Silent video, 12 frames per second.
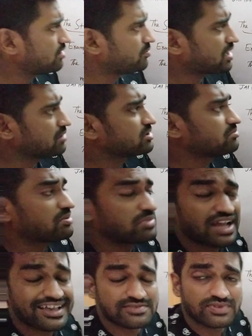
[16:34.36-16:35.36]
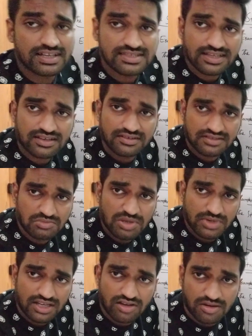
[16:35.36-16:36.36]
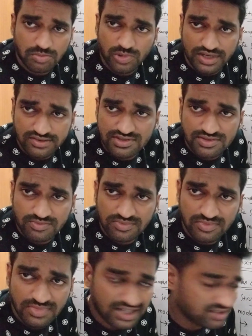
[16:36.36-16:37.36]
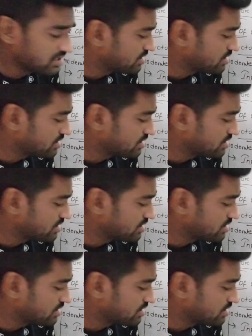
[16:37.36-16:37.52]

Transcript: primary memory as well as secondary memory components, right?